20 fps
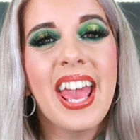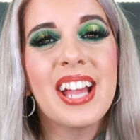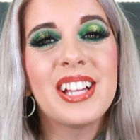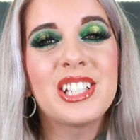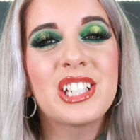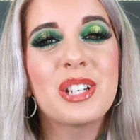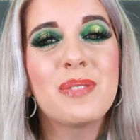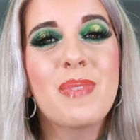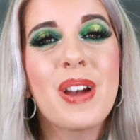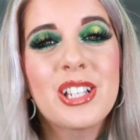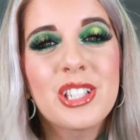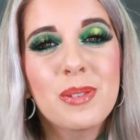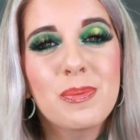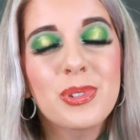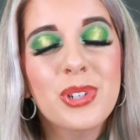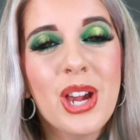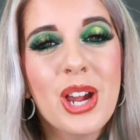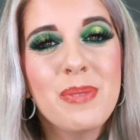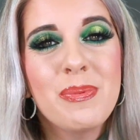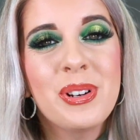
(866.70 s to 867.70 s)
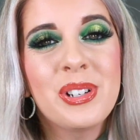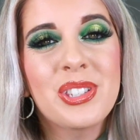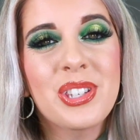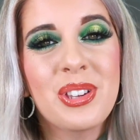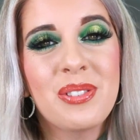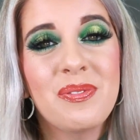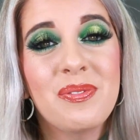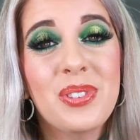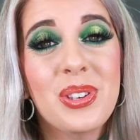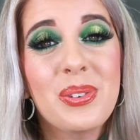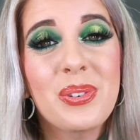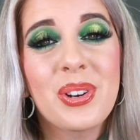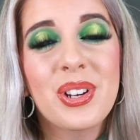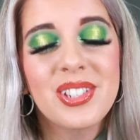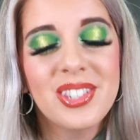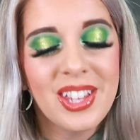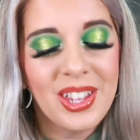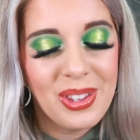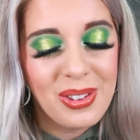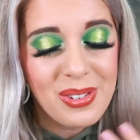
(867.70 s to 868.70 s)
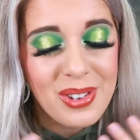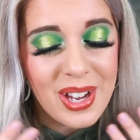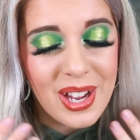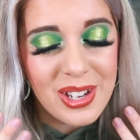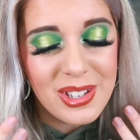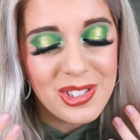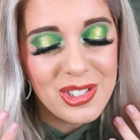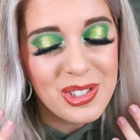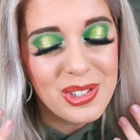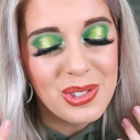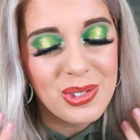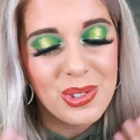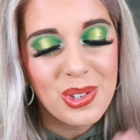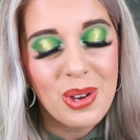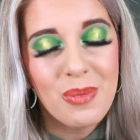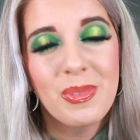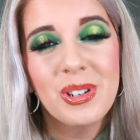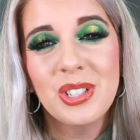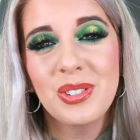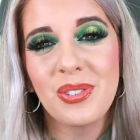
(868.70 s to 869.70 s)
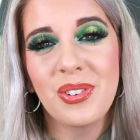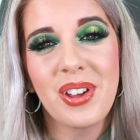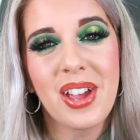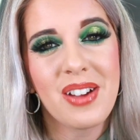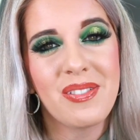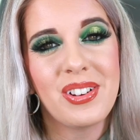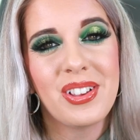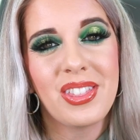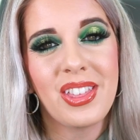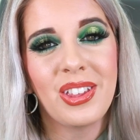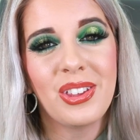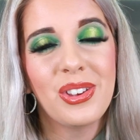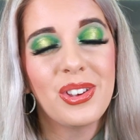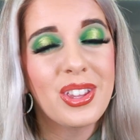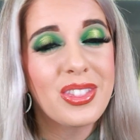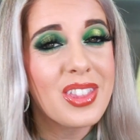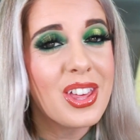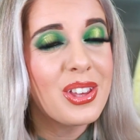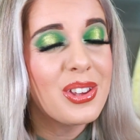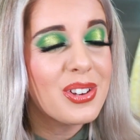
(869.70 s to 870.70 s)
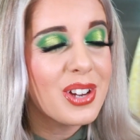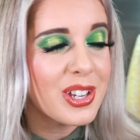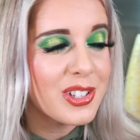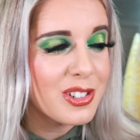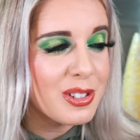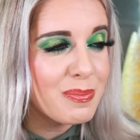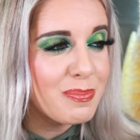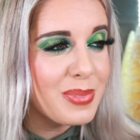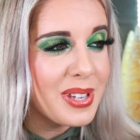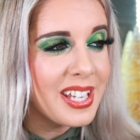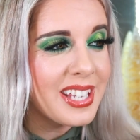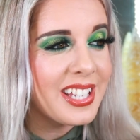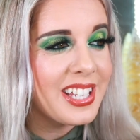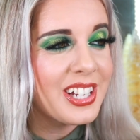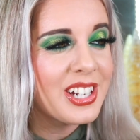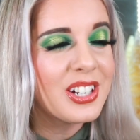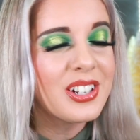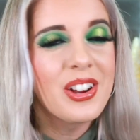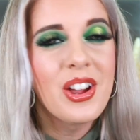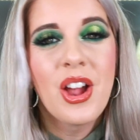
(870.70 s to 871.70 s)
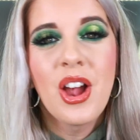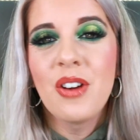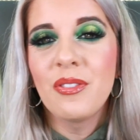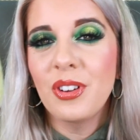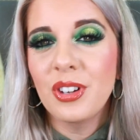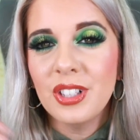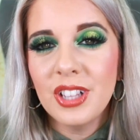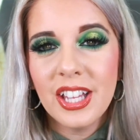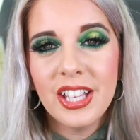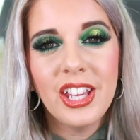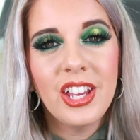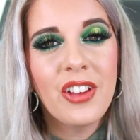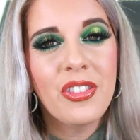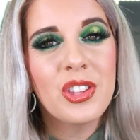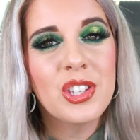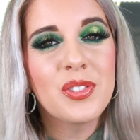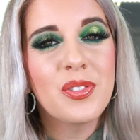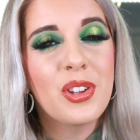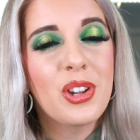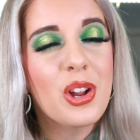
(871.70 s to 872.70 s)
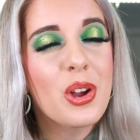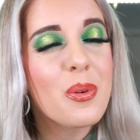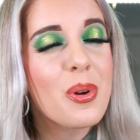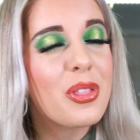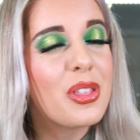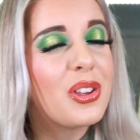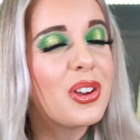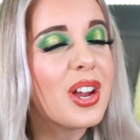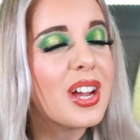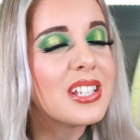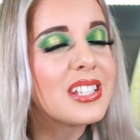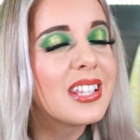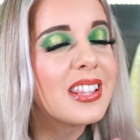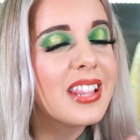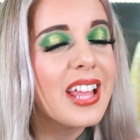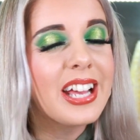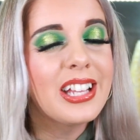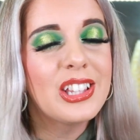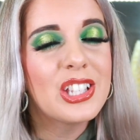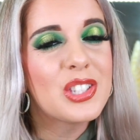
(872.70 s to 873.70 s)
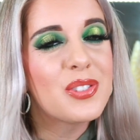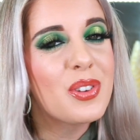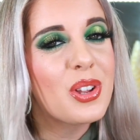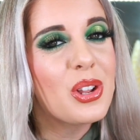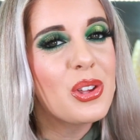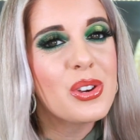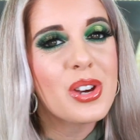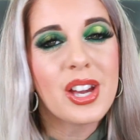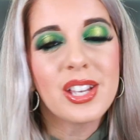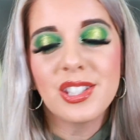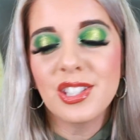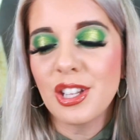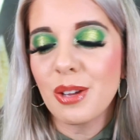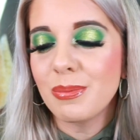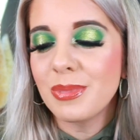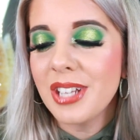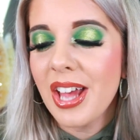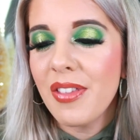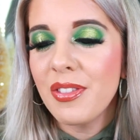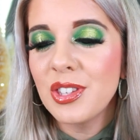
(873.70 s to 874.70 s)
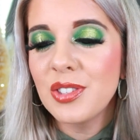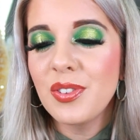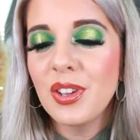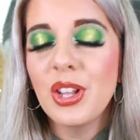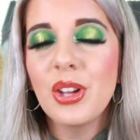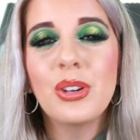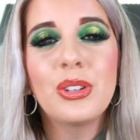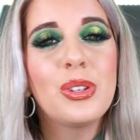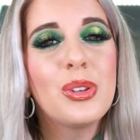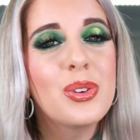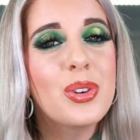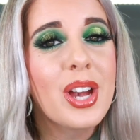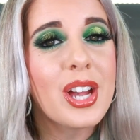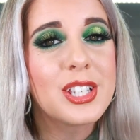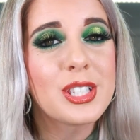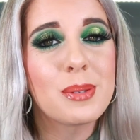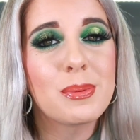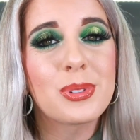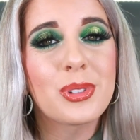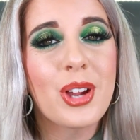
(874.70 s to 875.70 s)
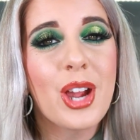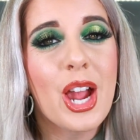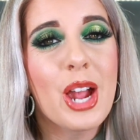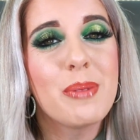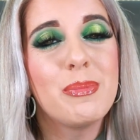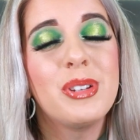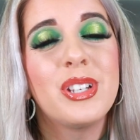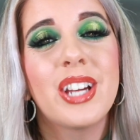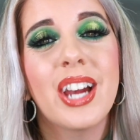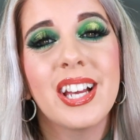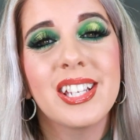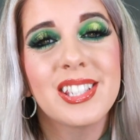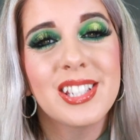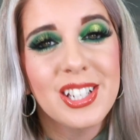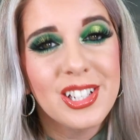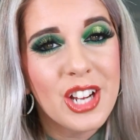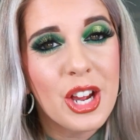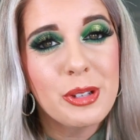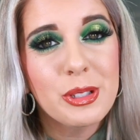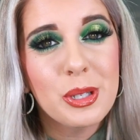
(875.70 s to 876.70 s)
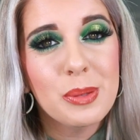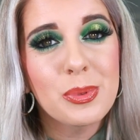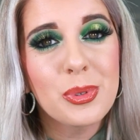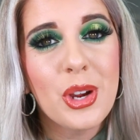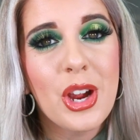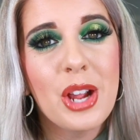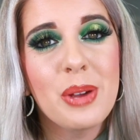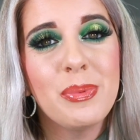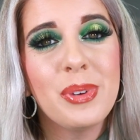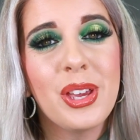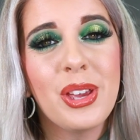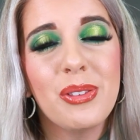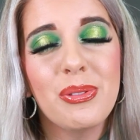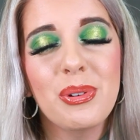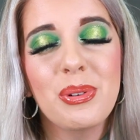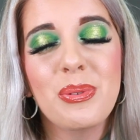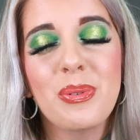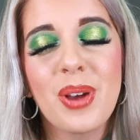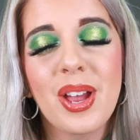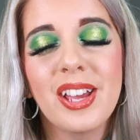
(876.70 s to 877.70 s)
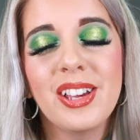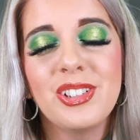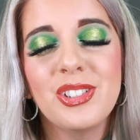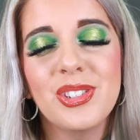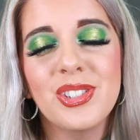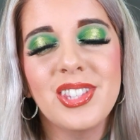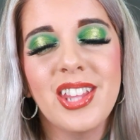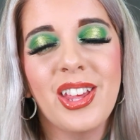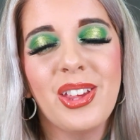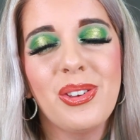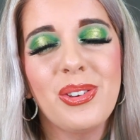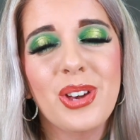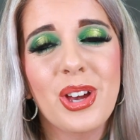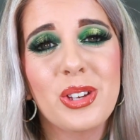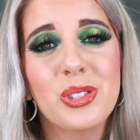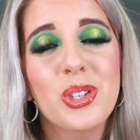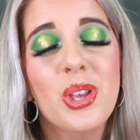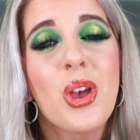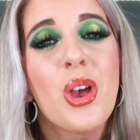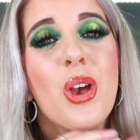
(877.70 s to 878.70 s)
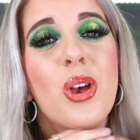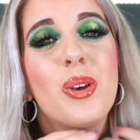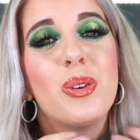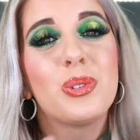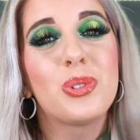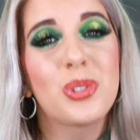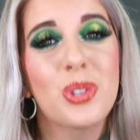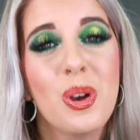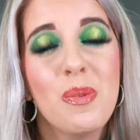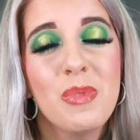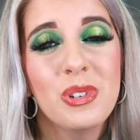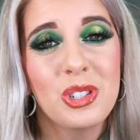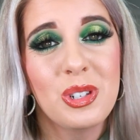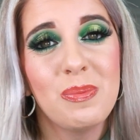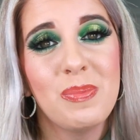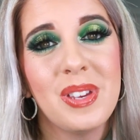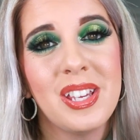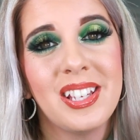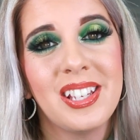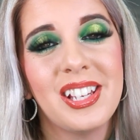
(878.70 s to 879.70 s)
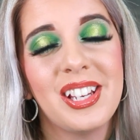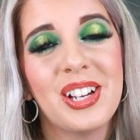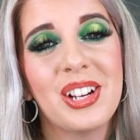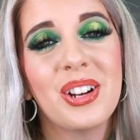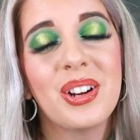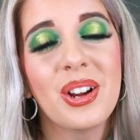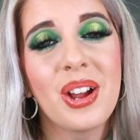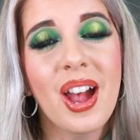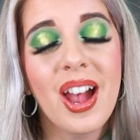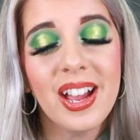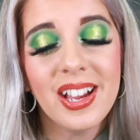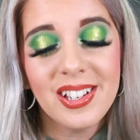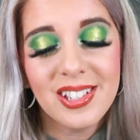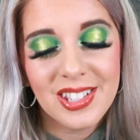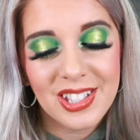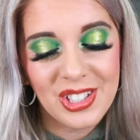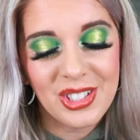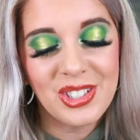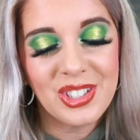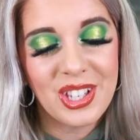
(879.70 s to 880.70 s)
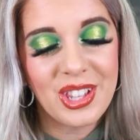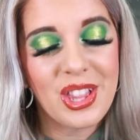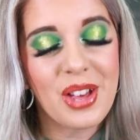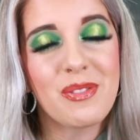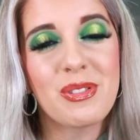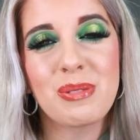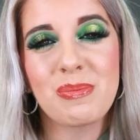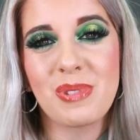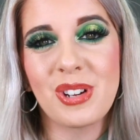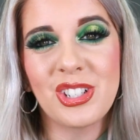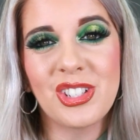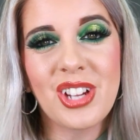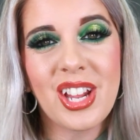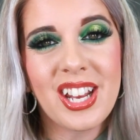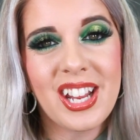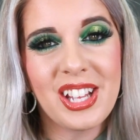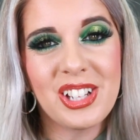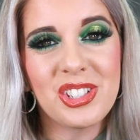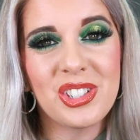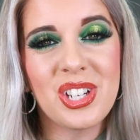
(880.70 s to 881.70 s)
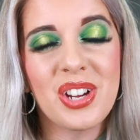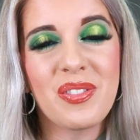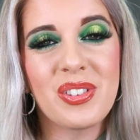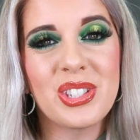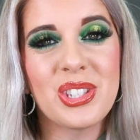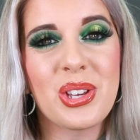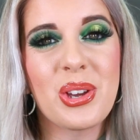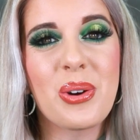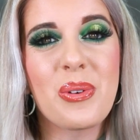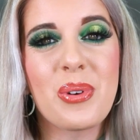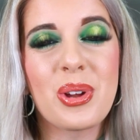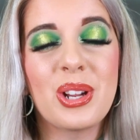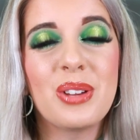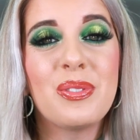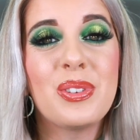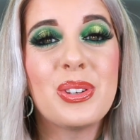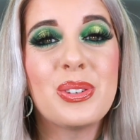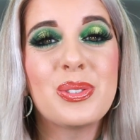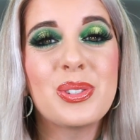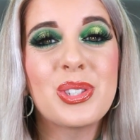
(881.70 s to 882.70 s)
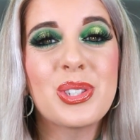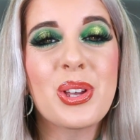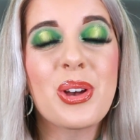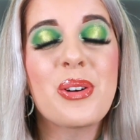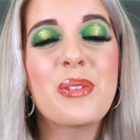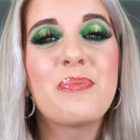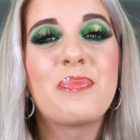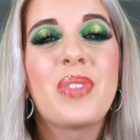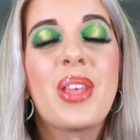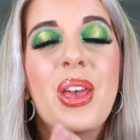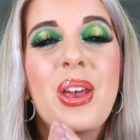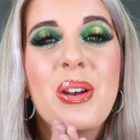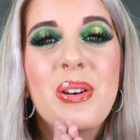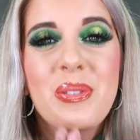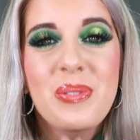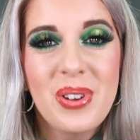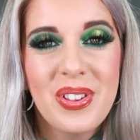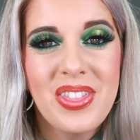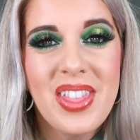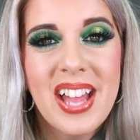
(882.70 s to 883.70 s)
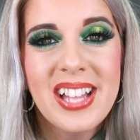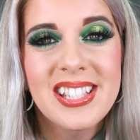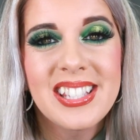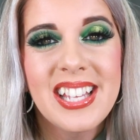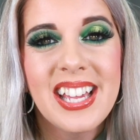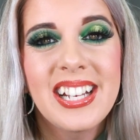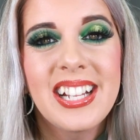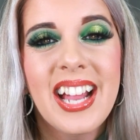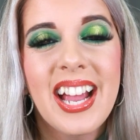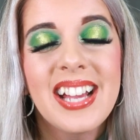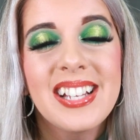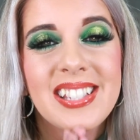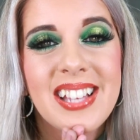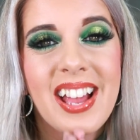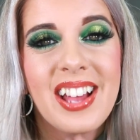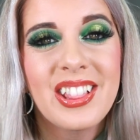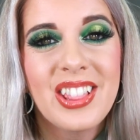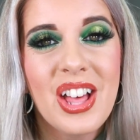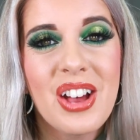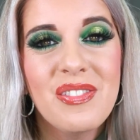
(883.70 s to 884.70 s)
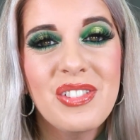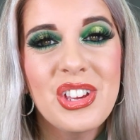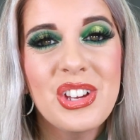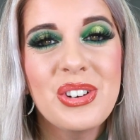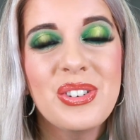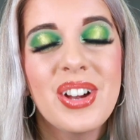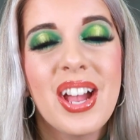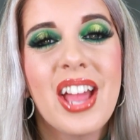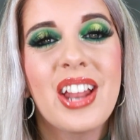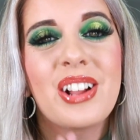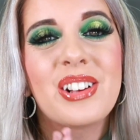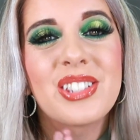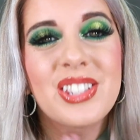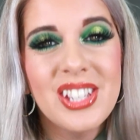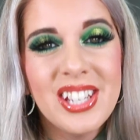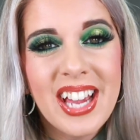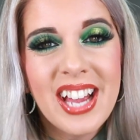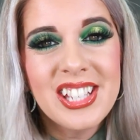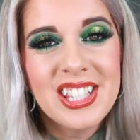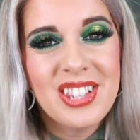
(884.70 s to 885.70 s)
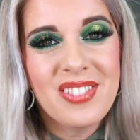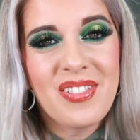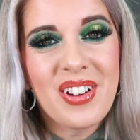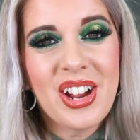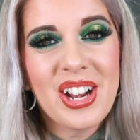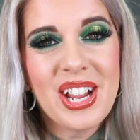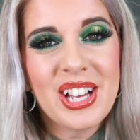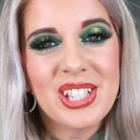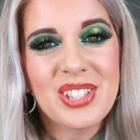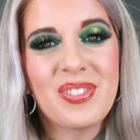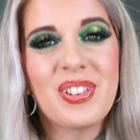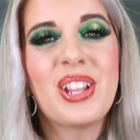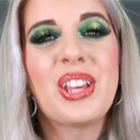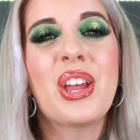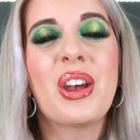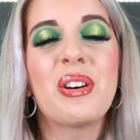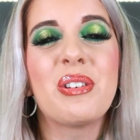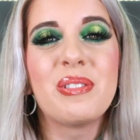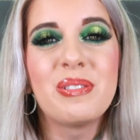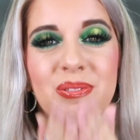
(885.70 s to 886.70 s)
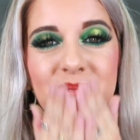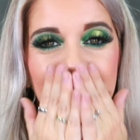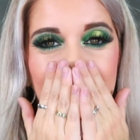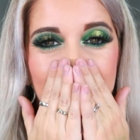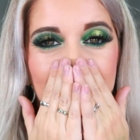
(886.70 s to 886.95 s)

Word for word: And to my subscribers and viewers, thank you guys just so much for everything. Thank you guys for being here, for clicking on this video, whether you guys like this video, you guys thumbs down this video, you guys subscribe, you guys did not subscribe, either way, just thank you guys so much for being here. I seriously love and appreciate each and every single one of you. So with that said, guys, I love you, and I'll see you guys in the very next video.